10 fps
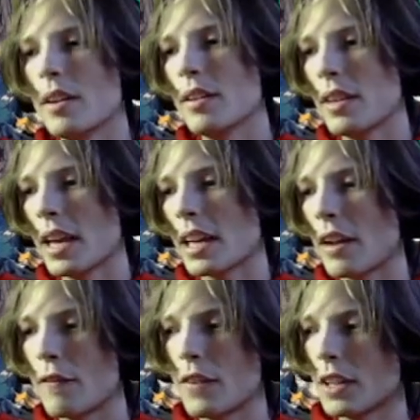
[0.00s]
They gotta
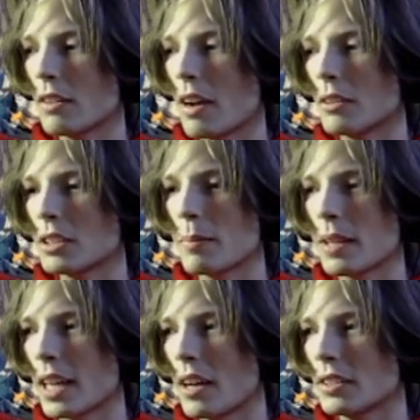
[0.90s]
figure out
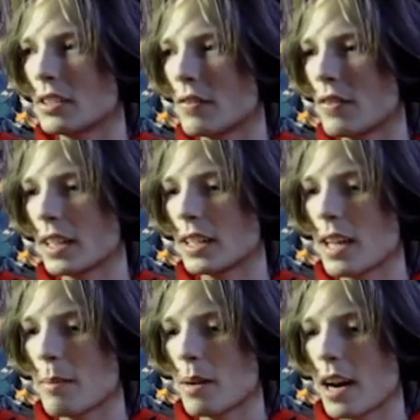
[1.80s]
something else to fucking
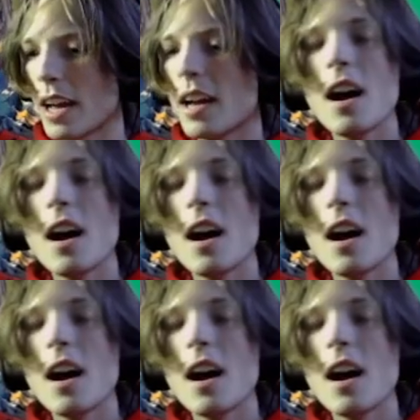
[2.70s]
get by.